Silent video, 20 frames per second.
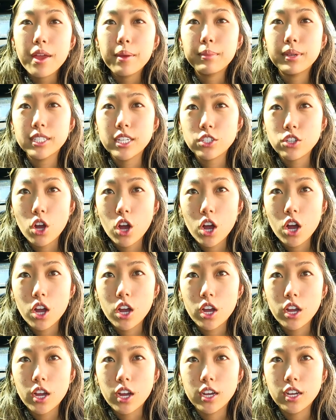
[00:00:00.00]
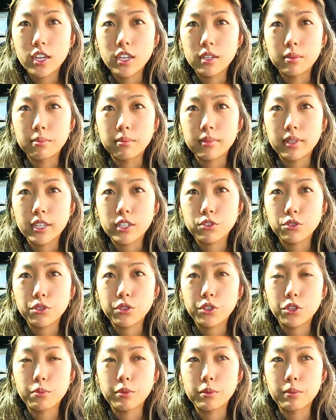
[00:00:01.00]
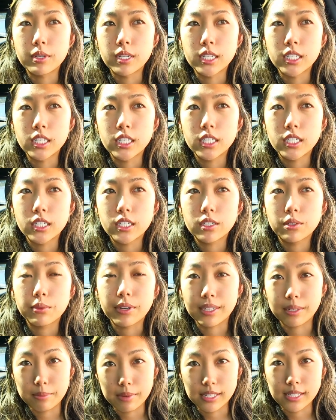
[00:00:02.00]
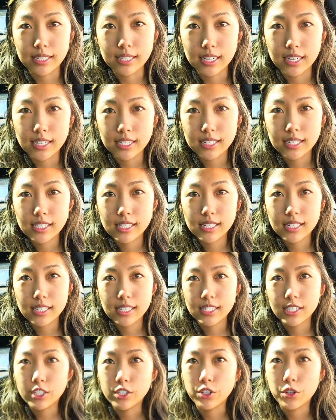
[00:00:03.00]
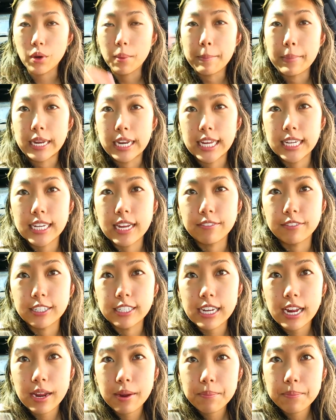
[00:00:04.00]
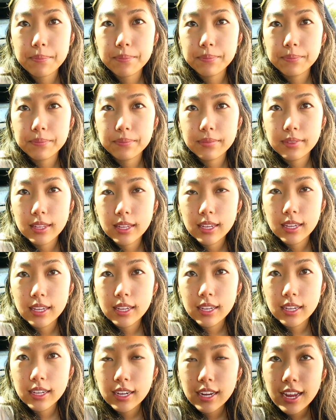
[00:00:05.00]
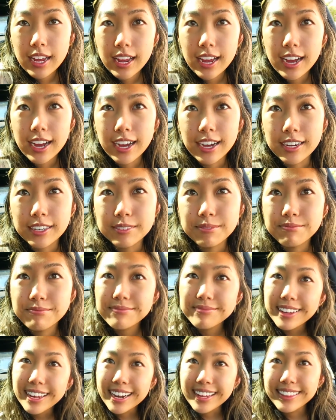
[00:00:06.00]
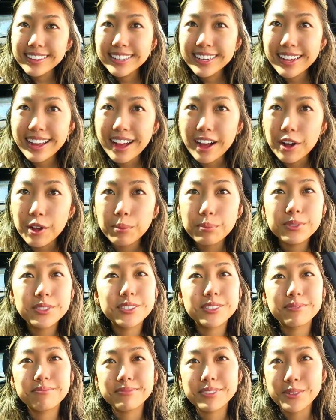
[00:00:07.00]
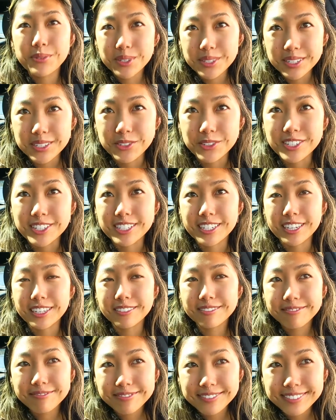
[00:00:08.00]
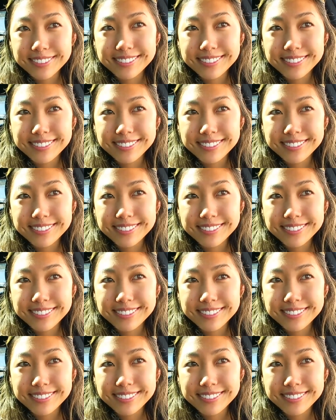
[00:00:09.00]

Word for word: Because I saw um, Andrew Huberman recommends it to do a minute every day. Um, and I think it helped. It was interesting.